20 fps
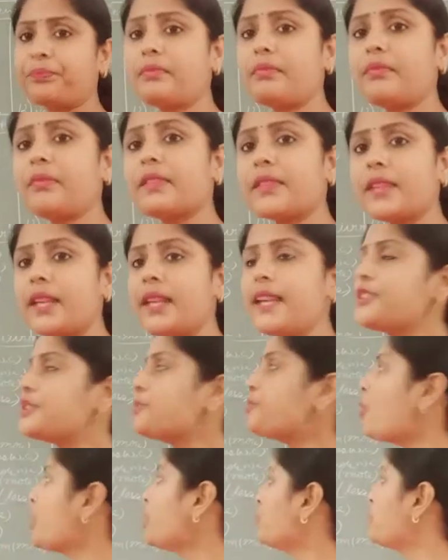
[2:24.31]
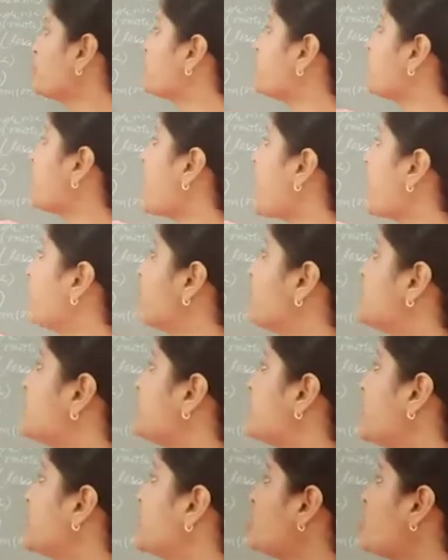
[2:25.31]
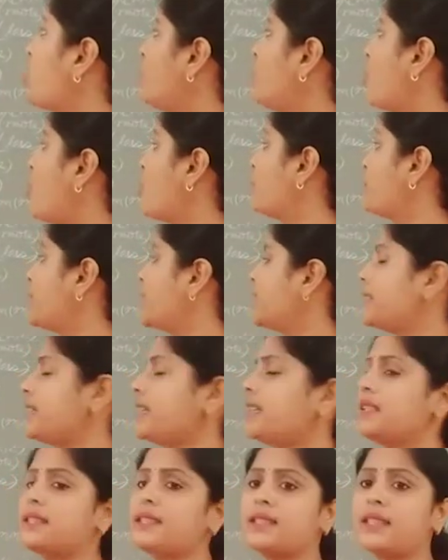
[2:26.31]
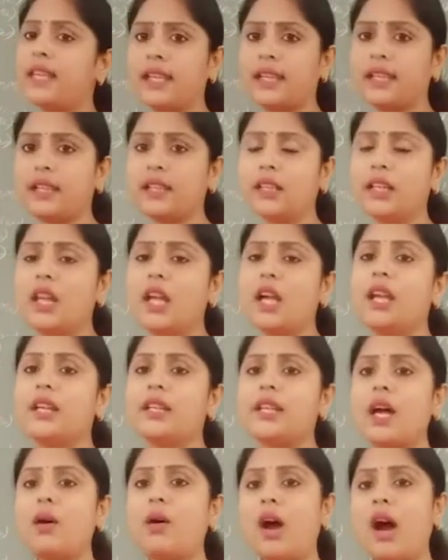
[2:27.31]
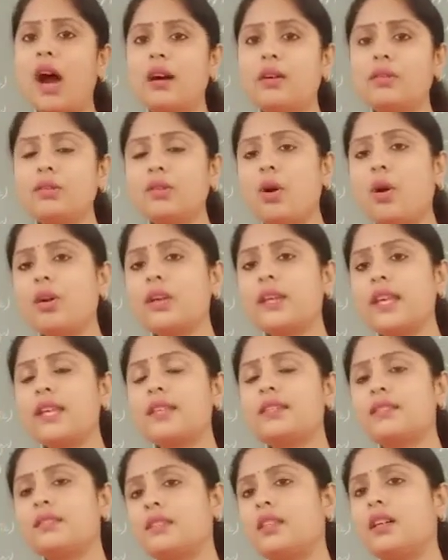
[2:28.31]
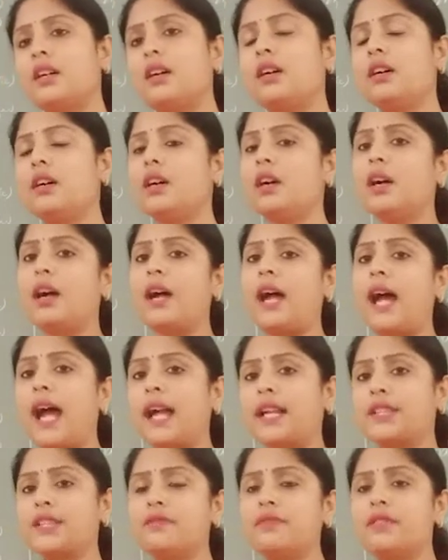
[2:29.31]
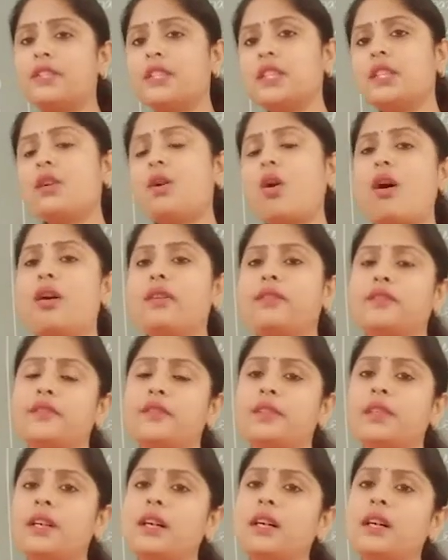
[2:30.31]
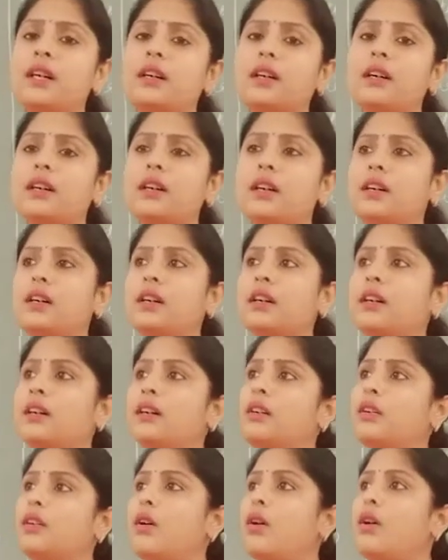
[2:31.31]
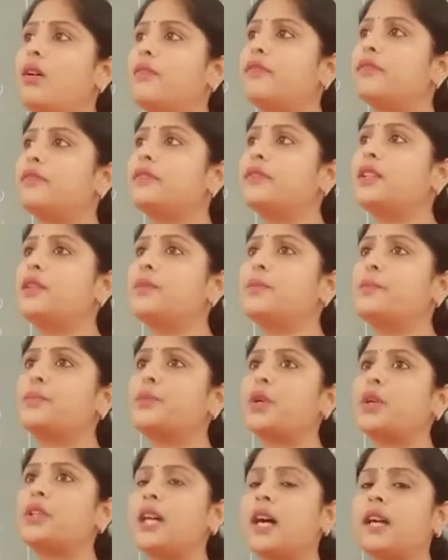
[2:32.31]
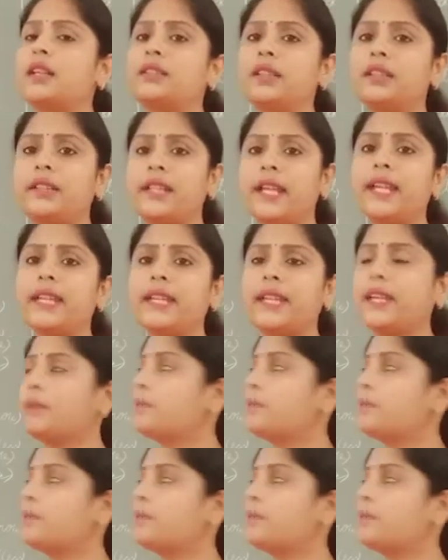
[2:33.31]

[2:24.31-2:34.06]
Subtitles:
The next point which we have is length of operating cycle. Now, how long is the activity of the product taking